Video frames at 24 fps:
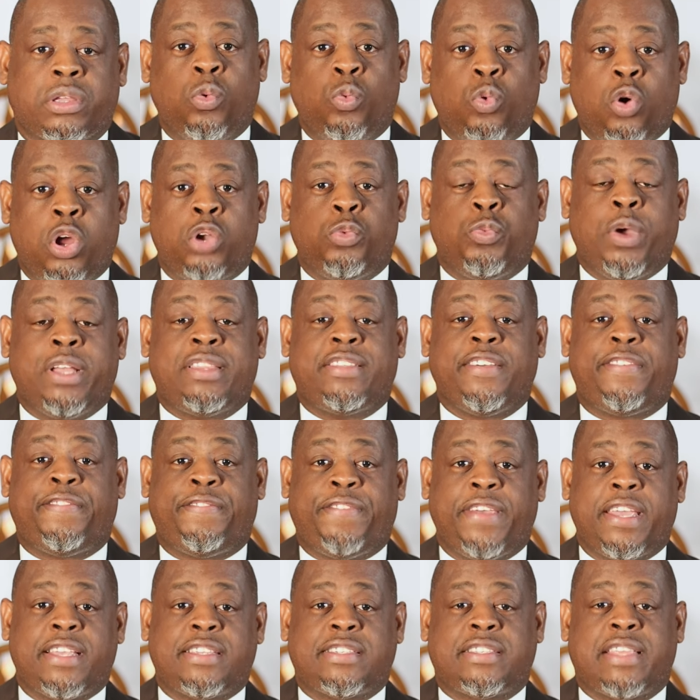One way to
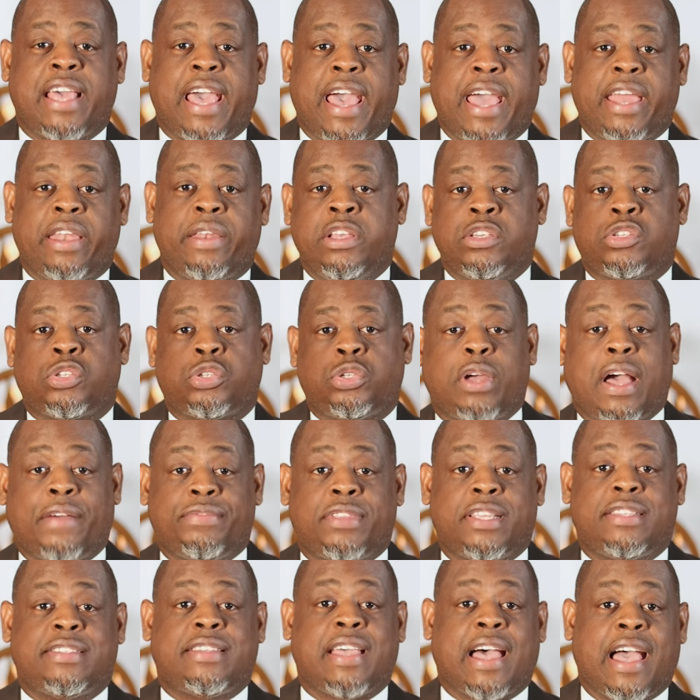fix that is to
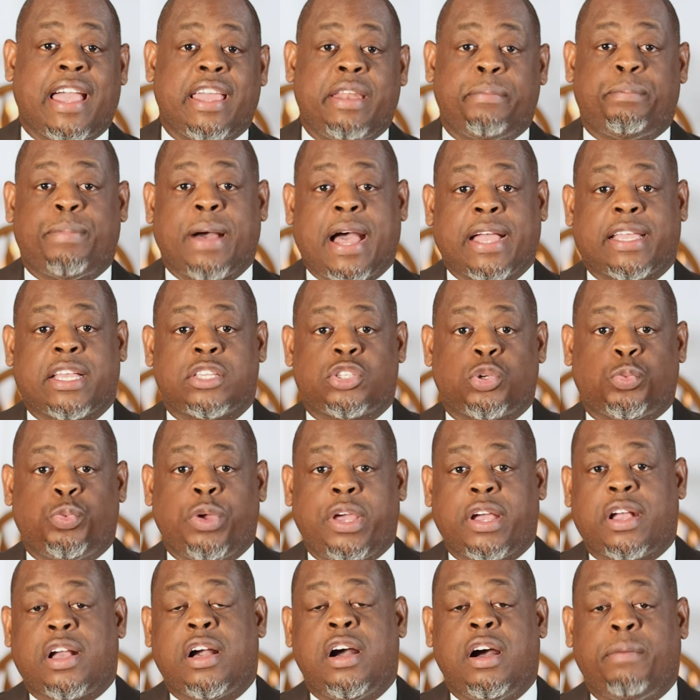have the tie and pocket
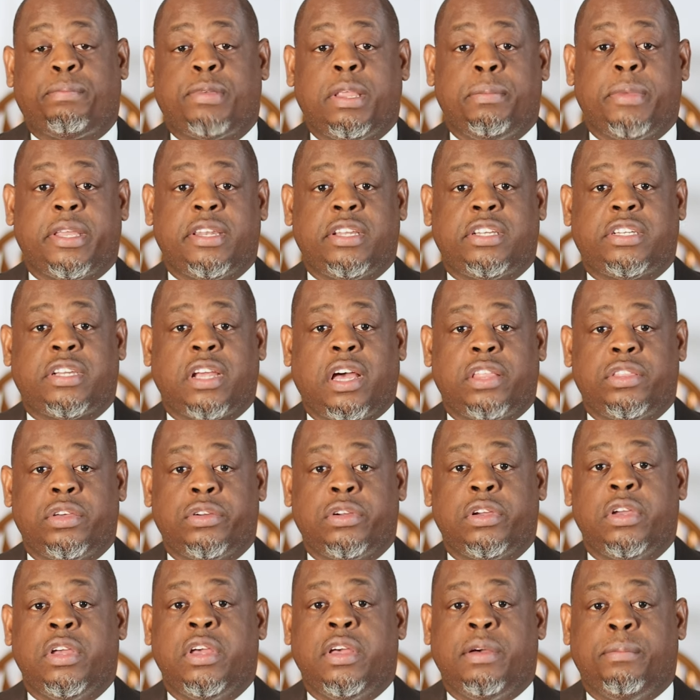square complement each
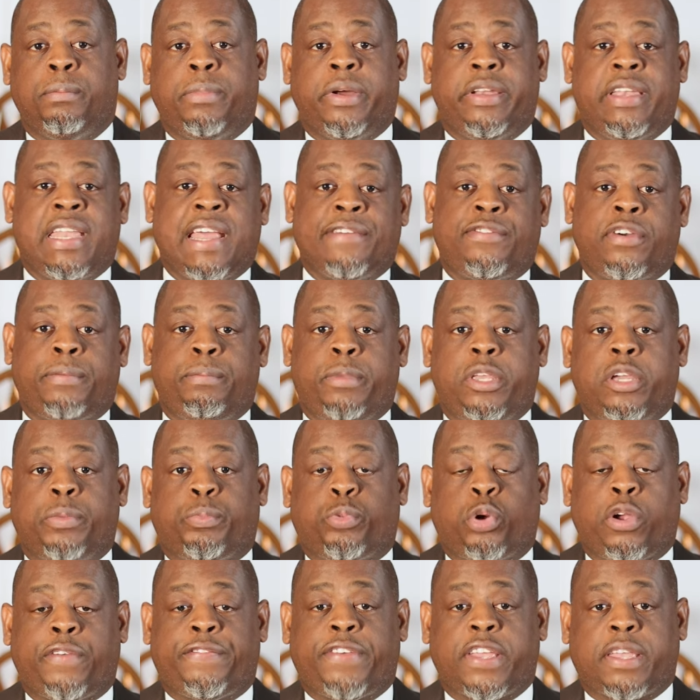other but never be a
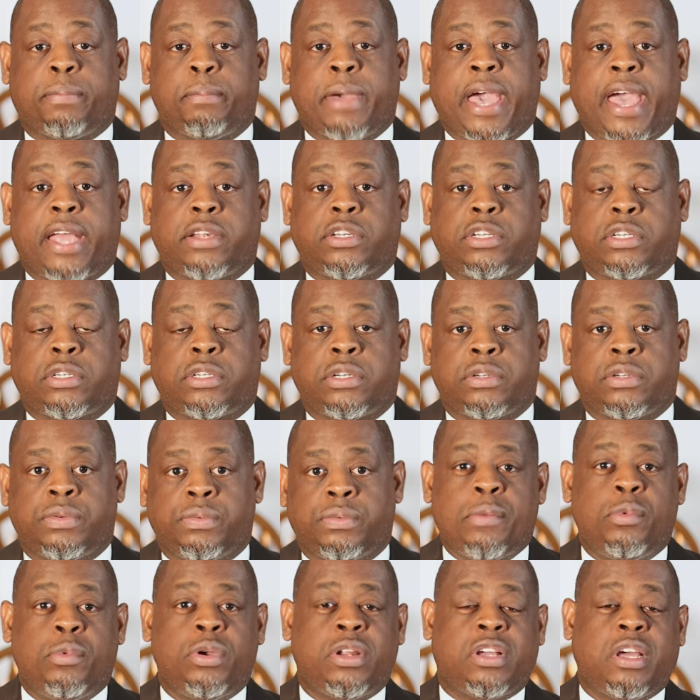perfect match.
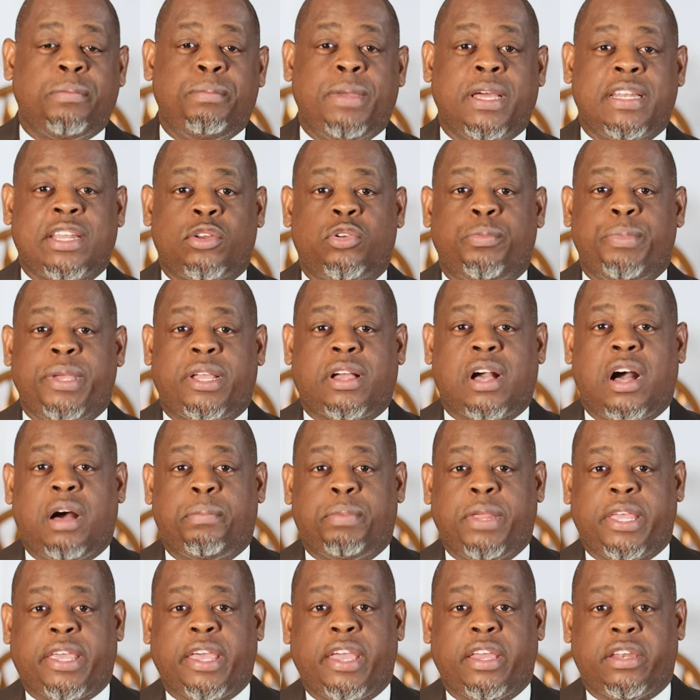That one could be a little bit
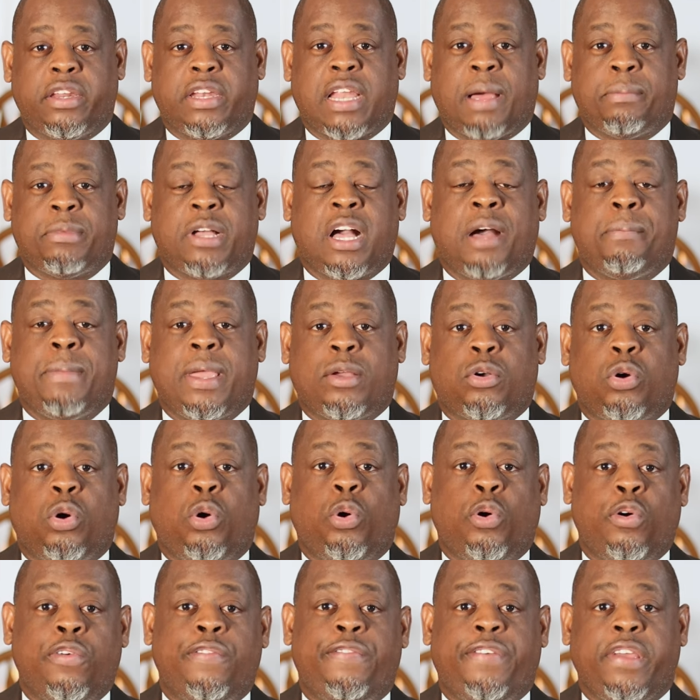complicated. I'm gonna make a
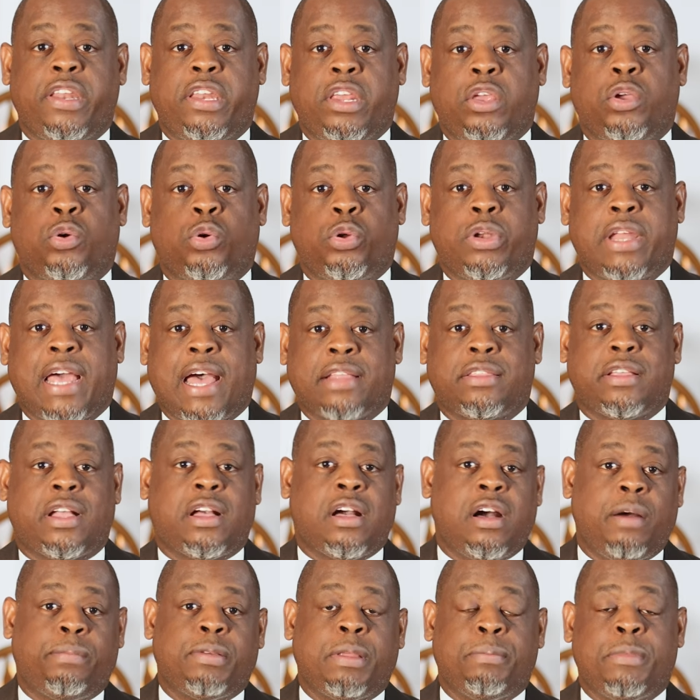whole video on how to
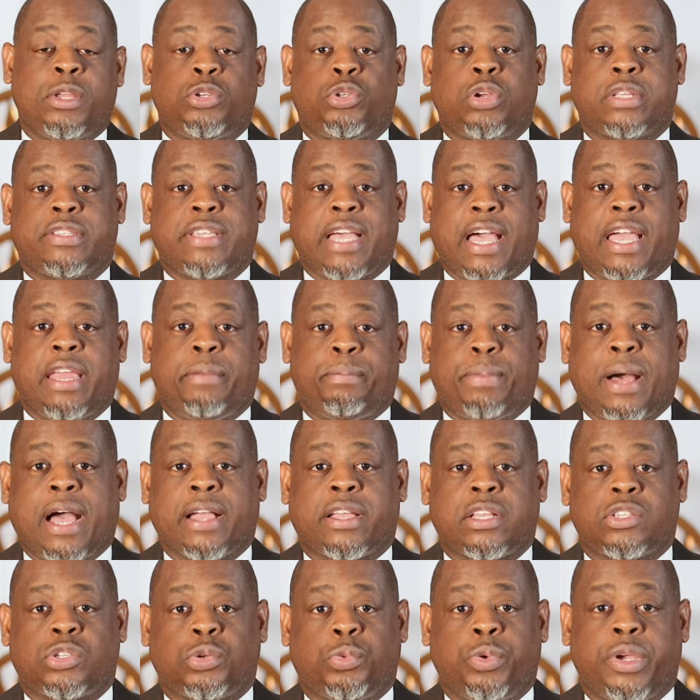complement your tie and
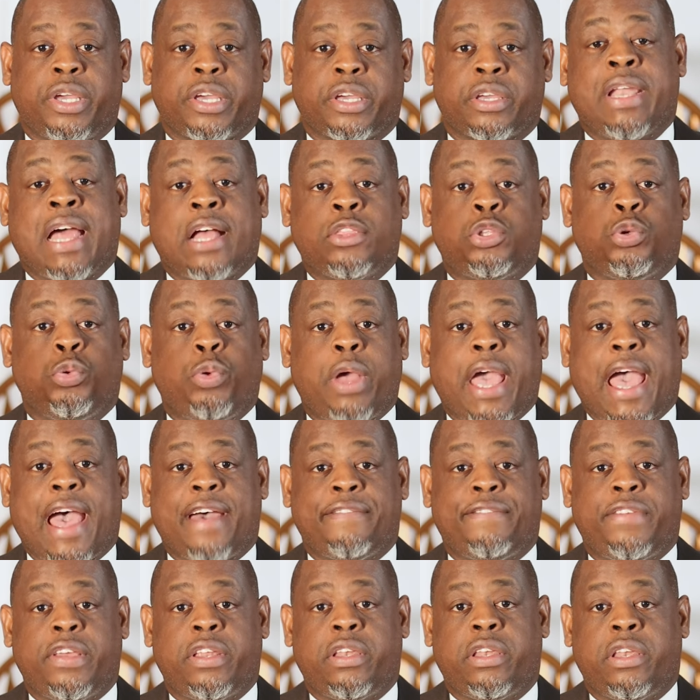pocket square. When I do
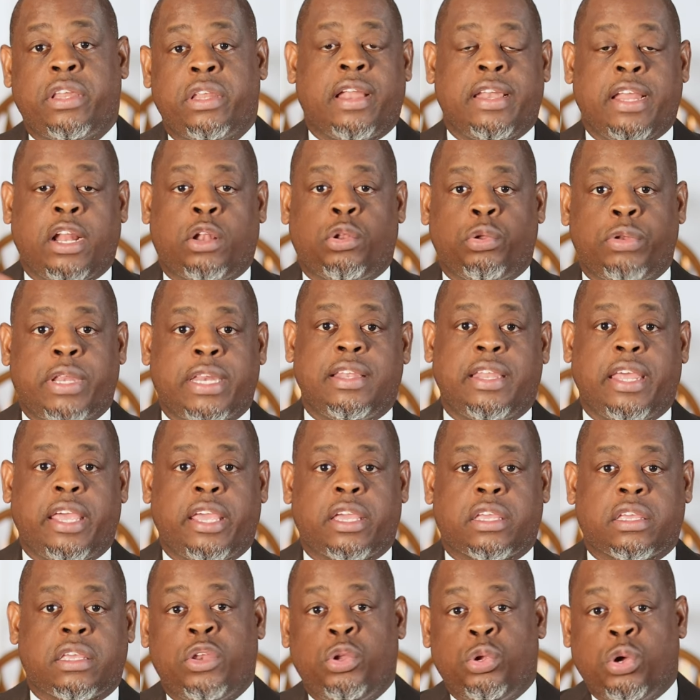have it, I'll include a
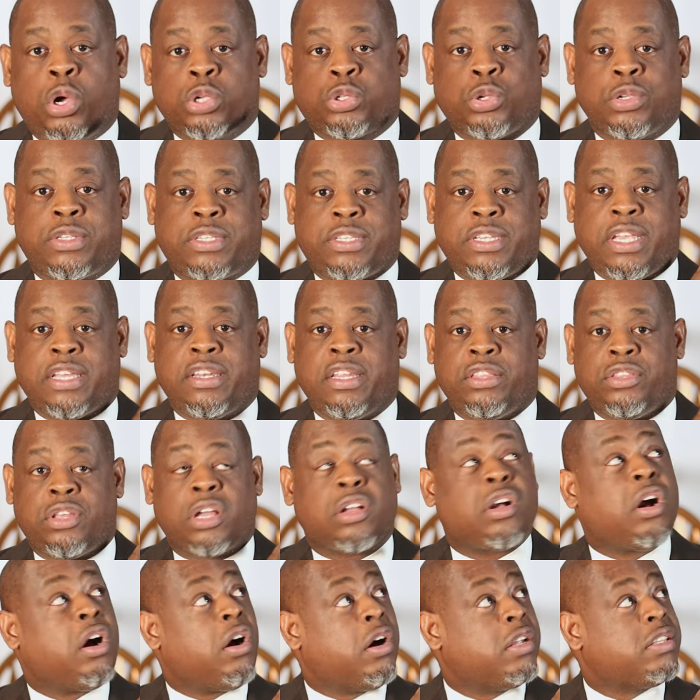link, and you also see it in the
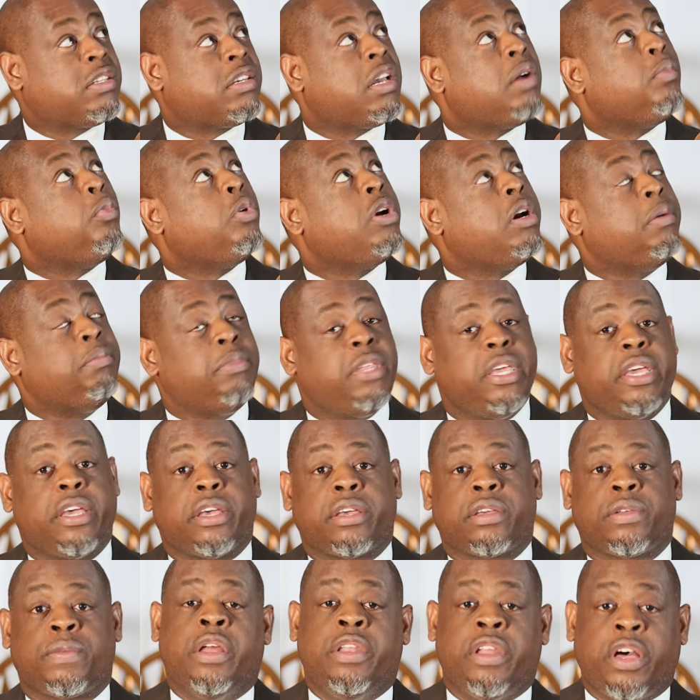card somewhere up
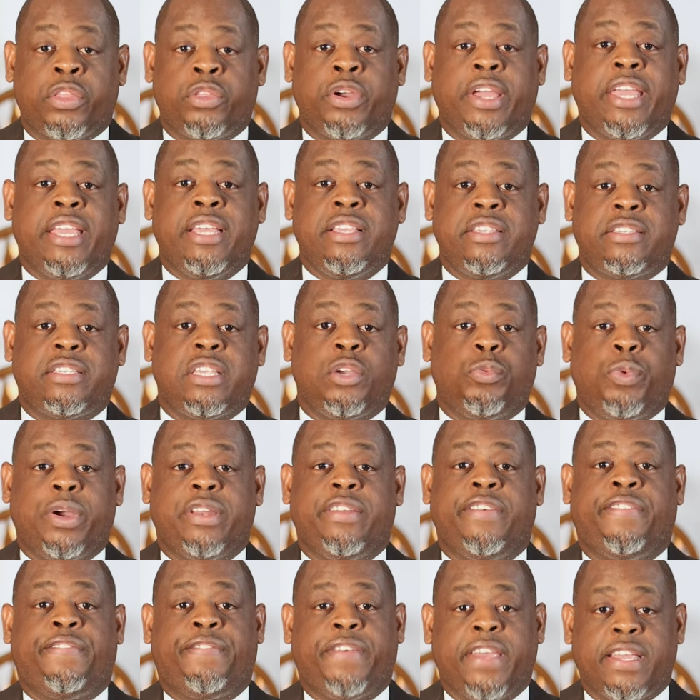there. Another easy
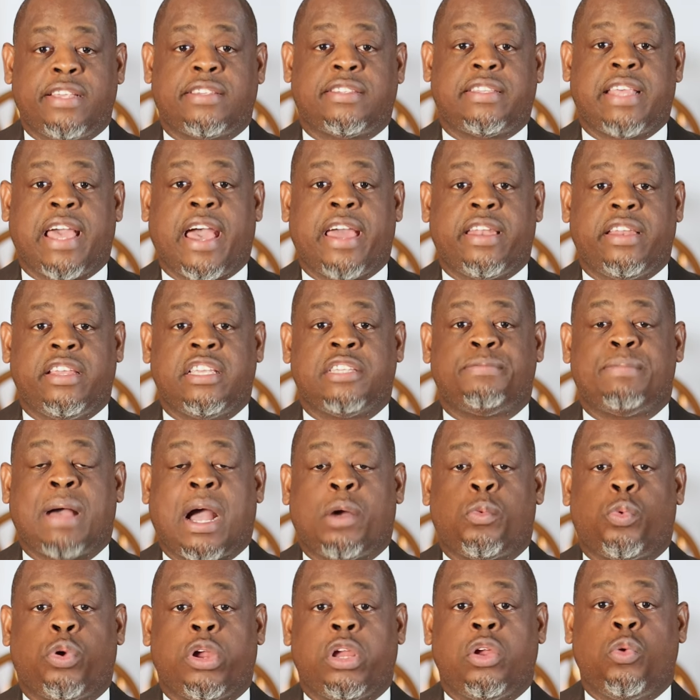way to fix that is
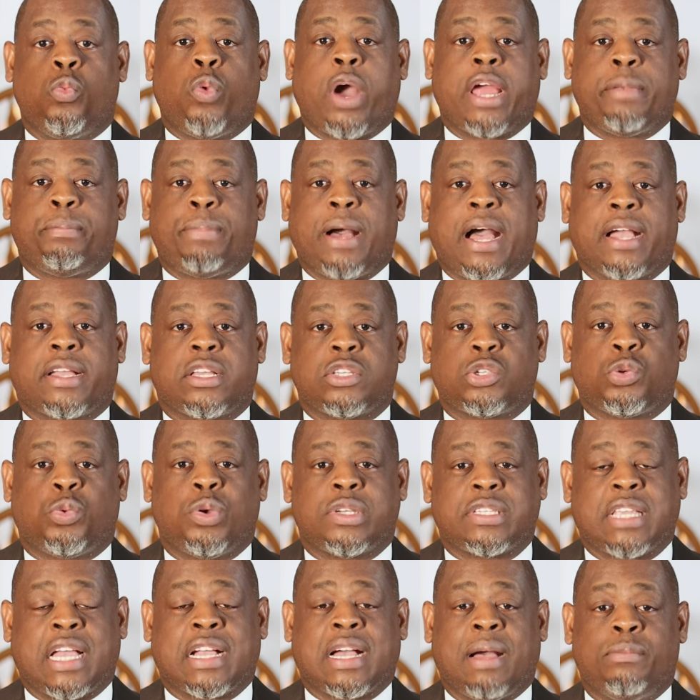by wearing white pocket
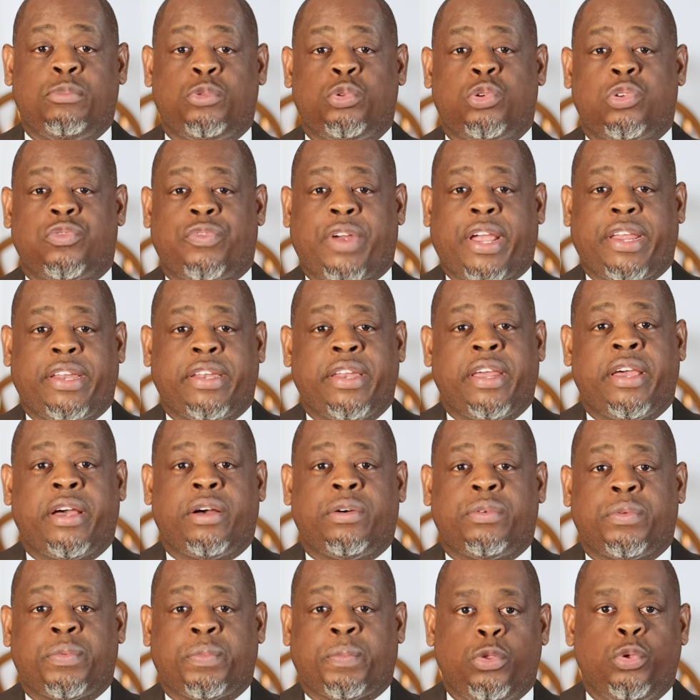squares like I'm doing right
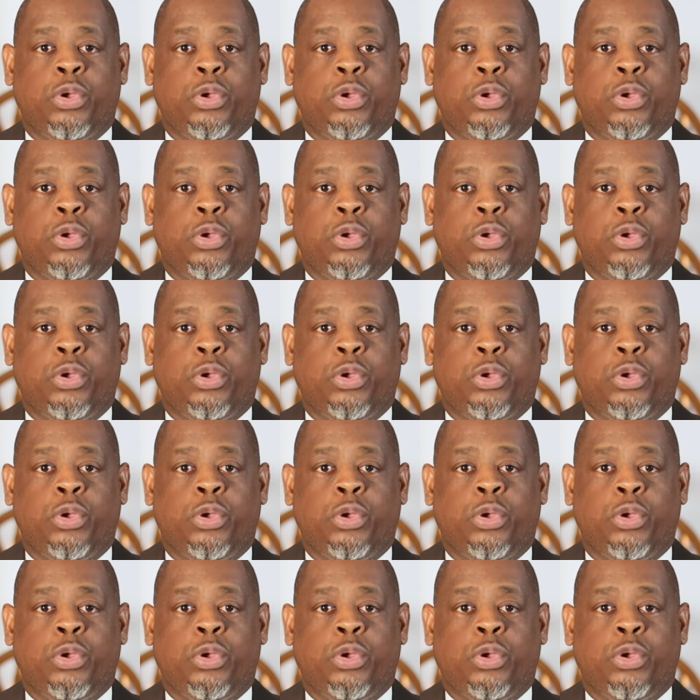now.